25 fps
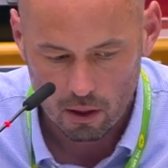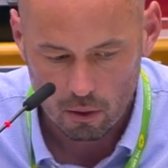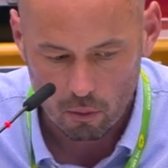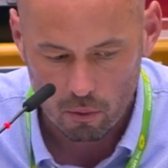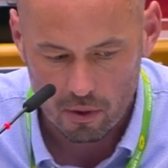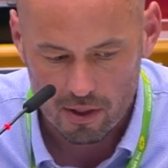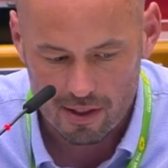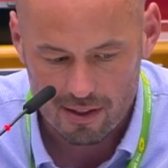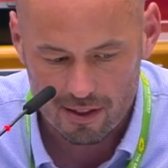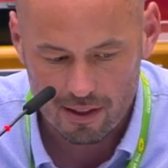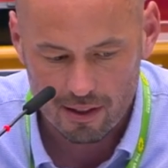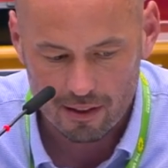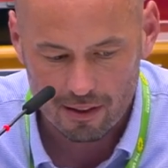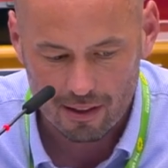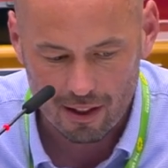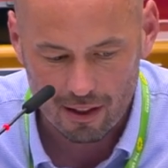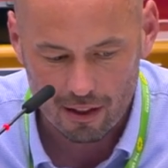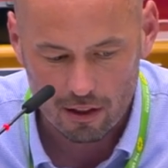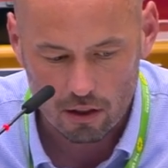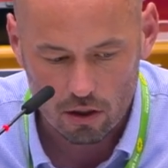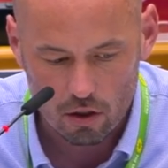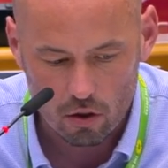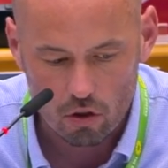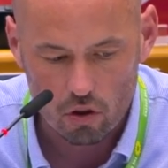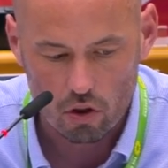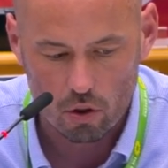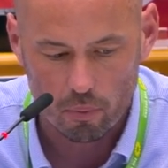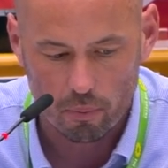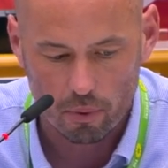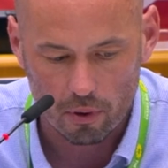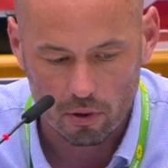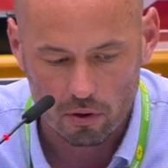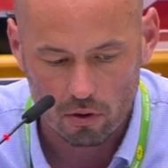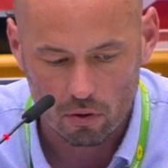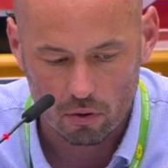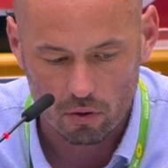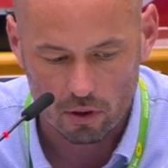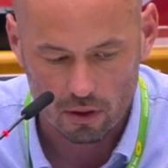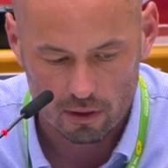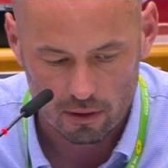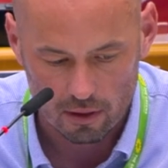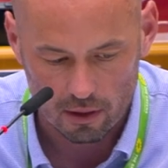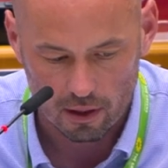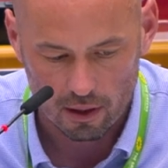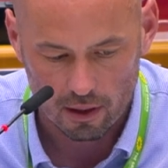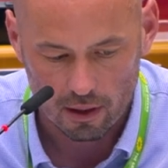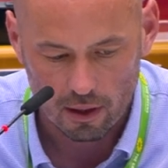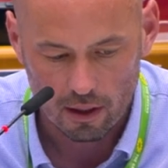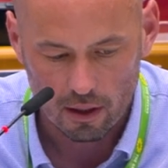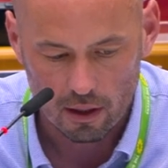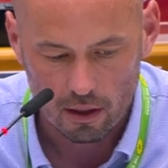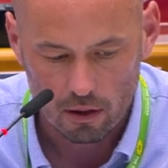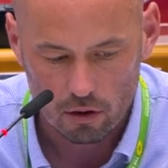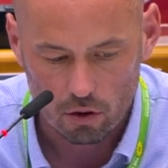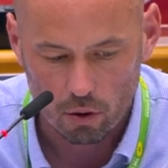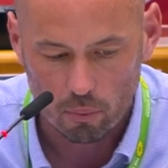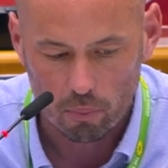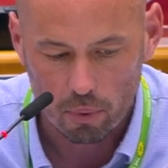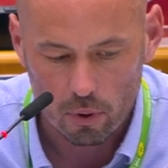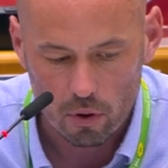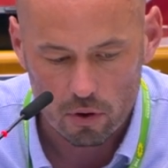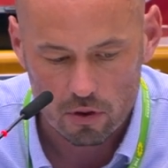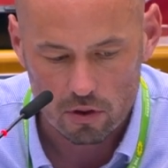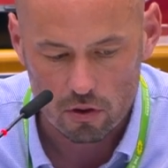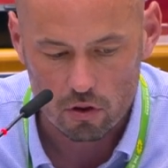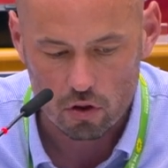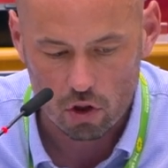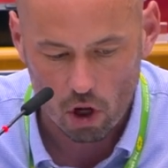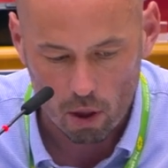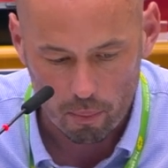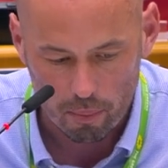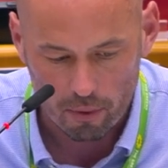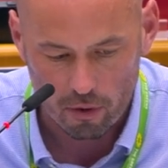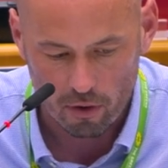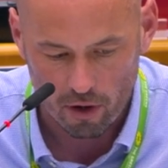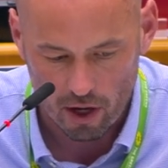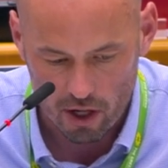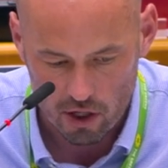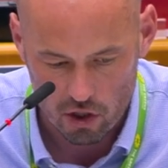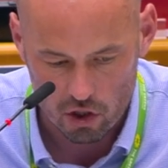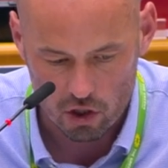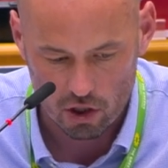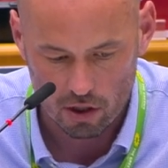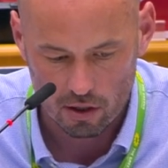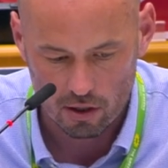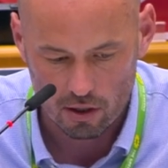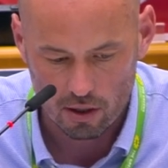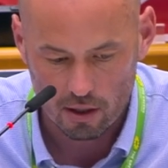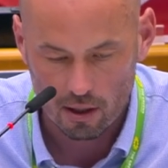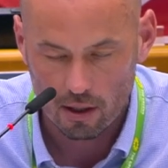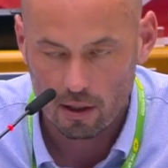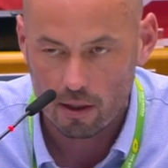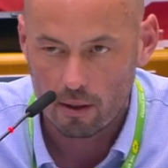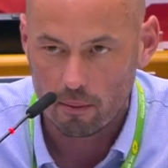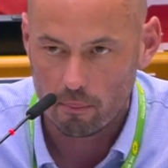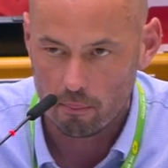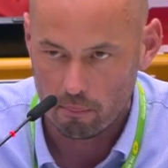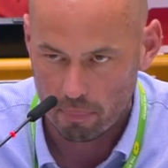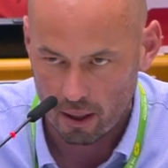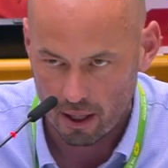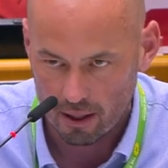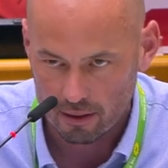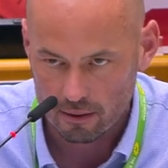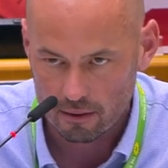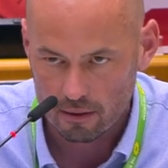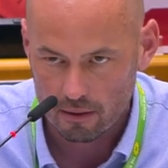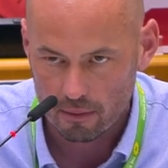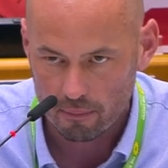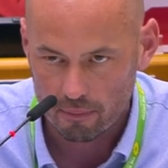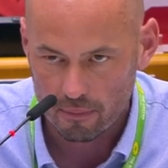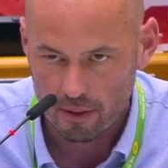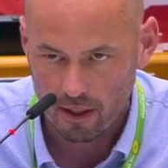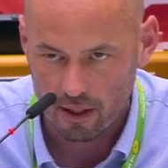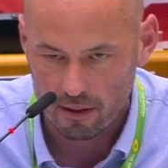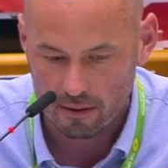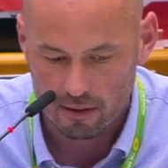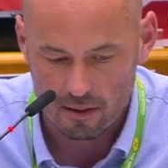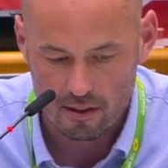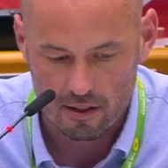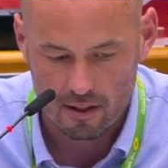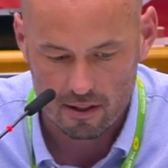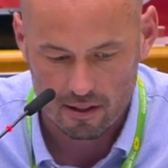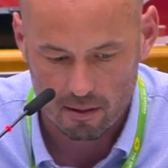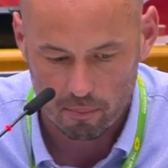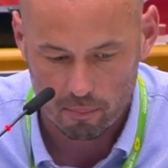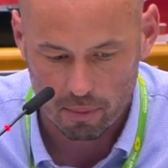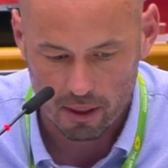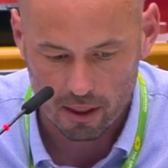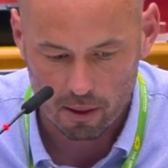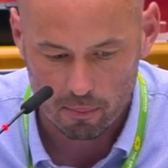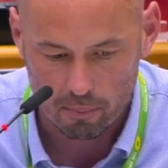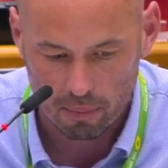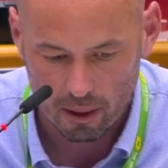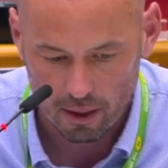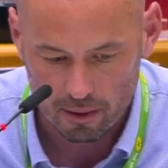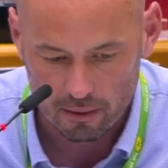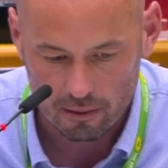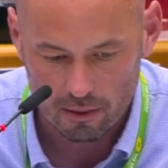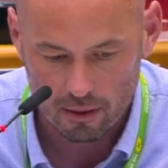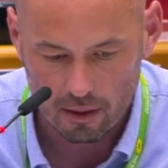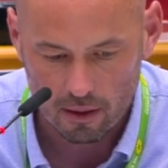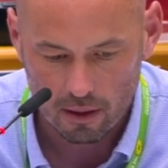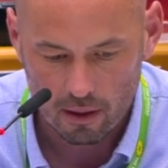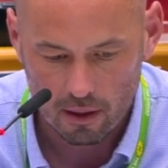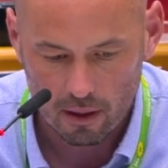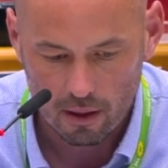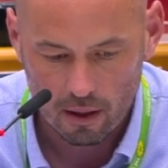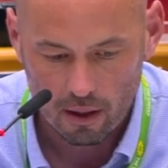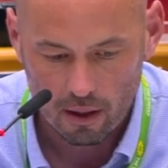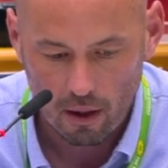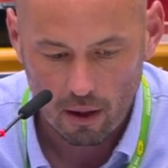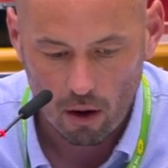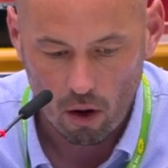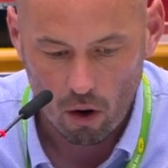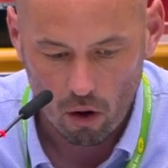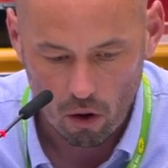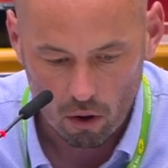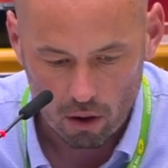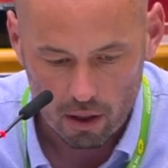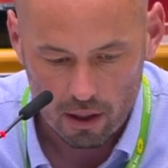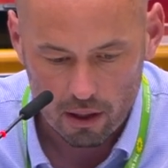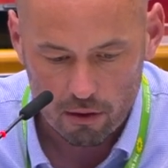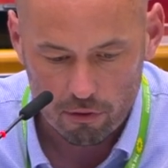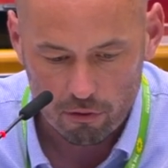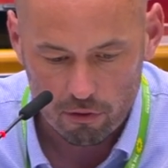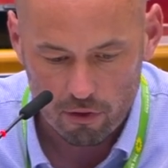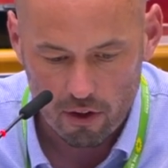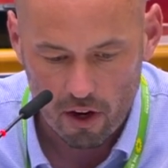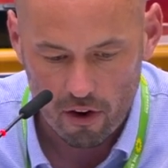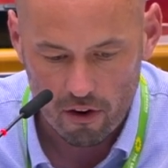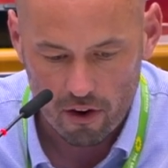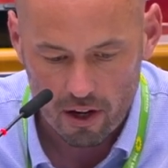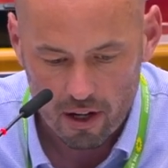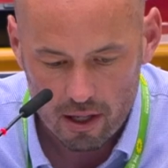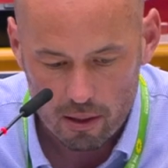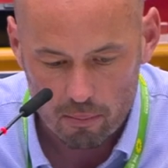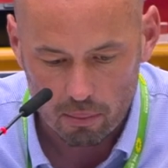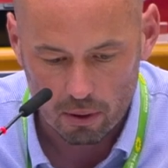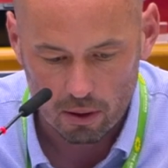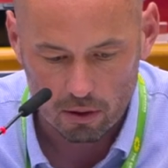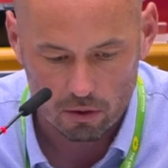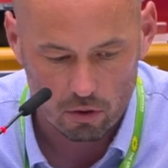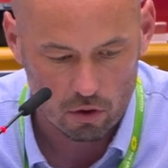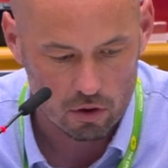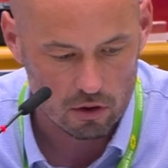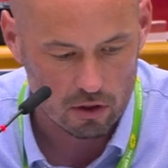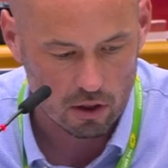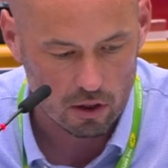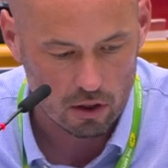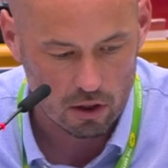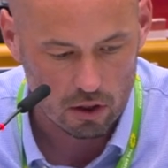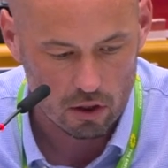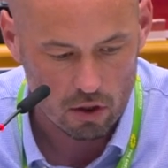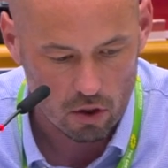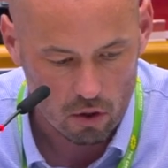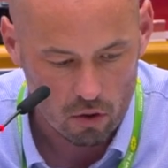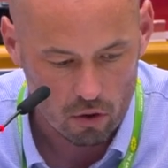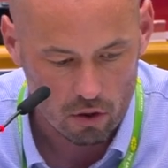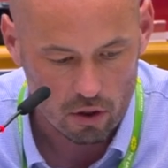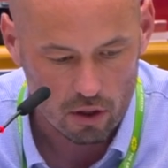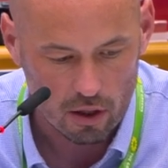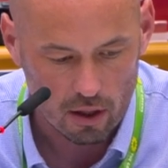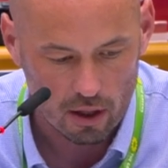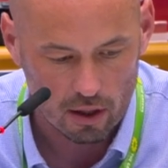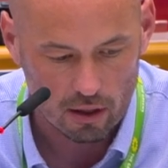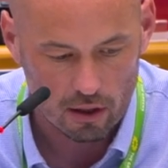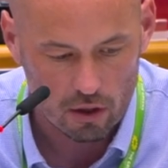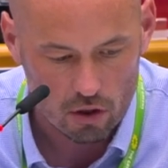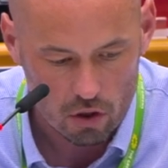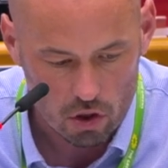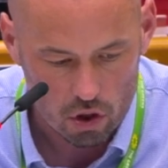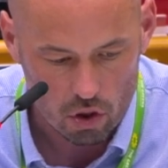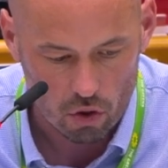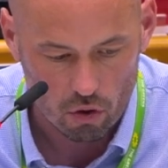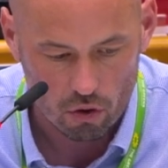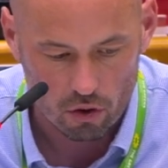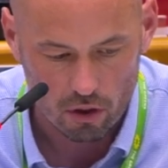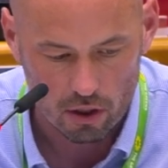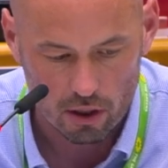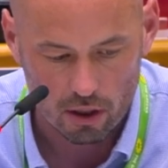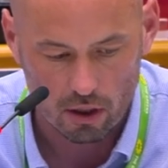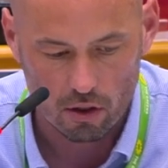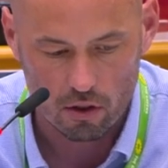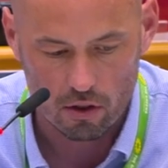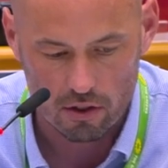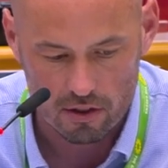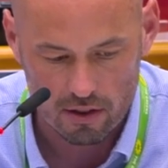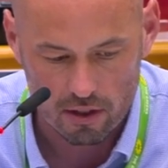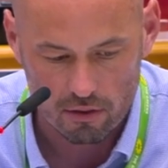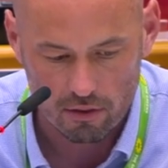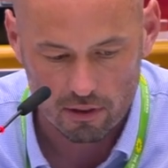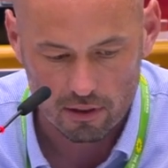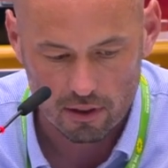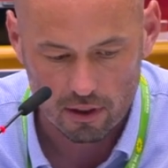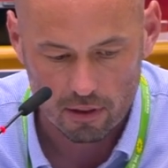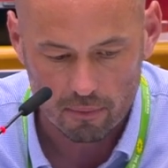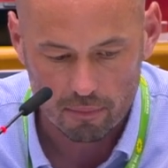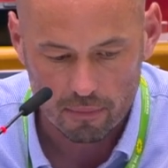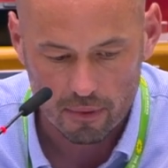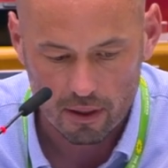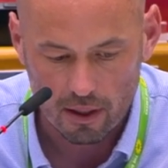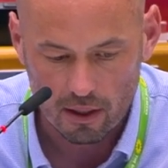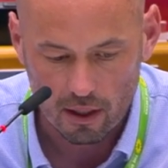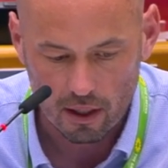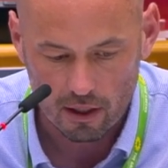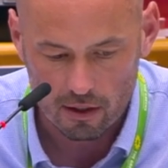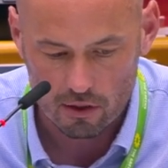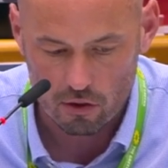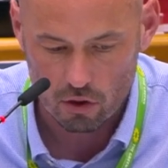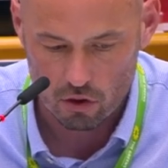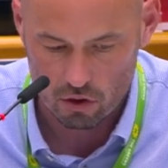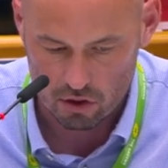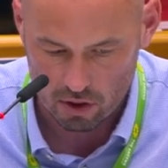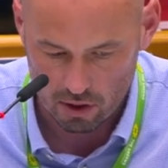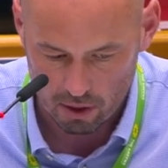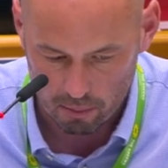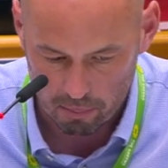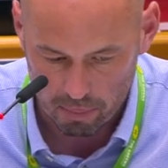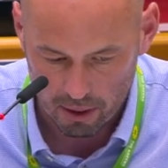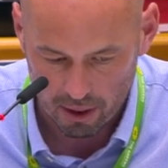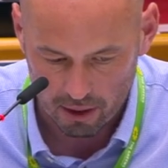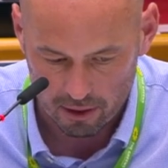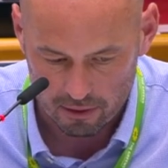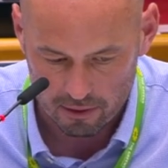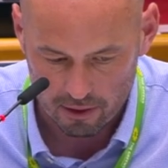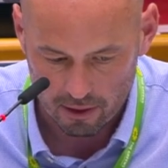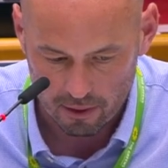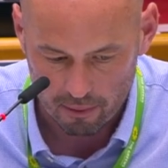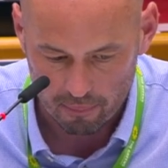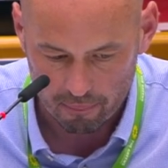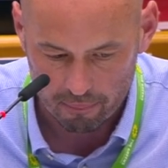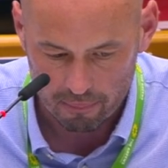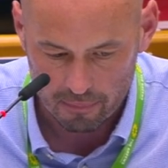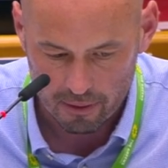We see it a huge opportunity to boost job creation, but, and this is a big but, only if we are able to secure and ensure inclusivity and sustainability.